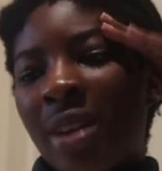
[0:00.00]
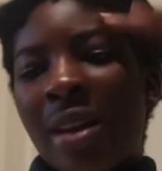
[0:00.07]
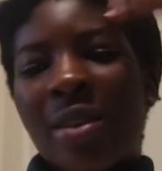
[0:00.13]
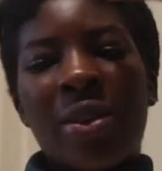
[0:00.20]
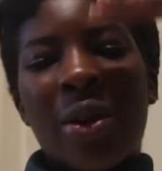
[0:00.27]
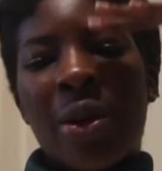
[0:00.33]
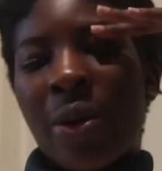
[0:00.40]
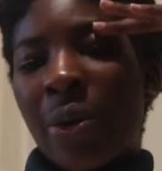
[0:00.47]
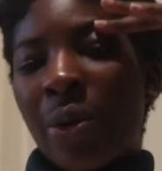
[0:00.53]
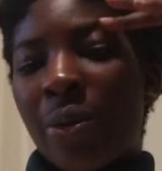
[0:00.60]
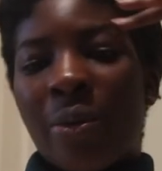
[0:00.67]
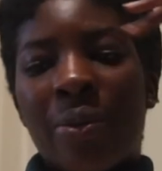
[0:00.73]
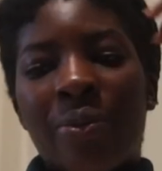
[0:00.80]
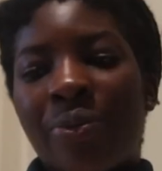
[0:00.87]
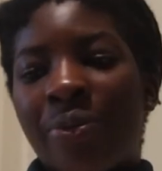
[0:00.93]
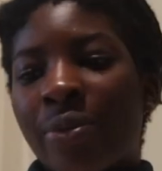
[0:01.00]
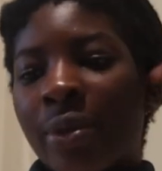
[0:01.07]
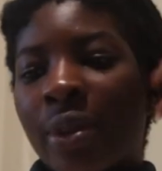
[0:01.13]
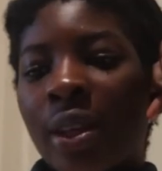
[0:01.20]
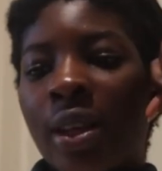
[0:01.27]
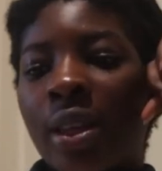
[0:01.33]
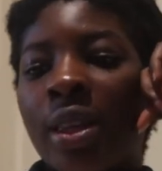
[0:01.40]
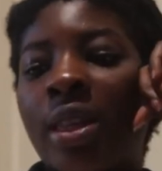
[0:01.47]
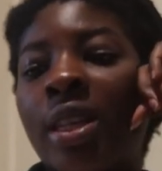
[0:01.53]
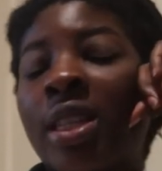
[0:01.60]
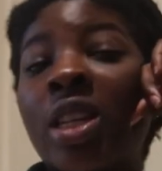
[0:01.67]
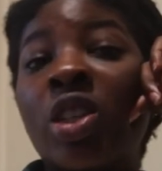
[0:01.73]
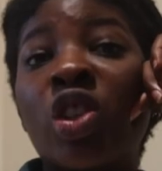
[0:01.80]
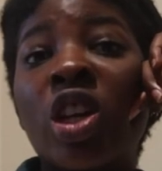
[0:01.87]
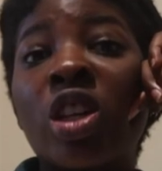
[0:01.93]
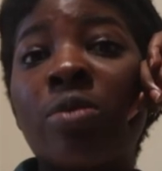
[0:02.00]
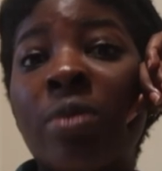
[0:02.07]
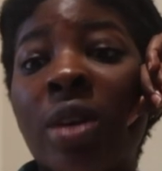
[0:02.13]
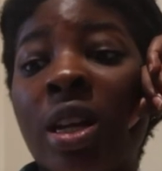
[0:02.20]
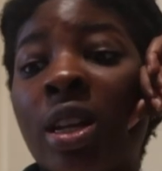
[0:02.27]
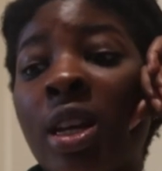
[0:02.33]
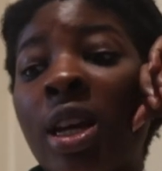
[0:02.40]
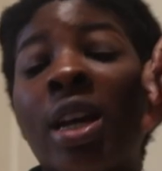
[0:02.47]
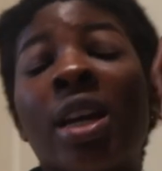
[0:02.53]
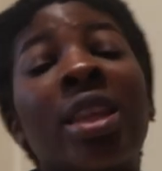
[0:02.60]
No. Disenchantment.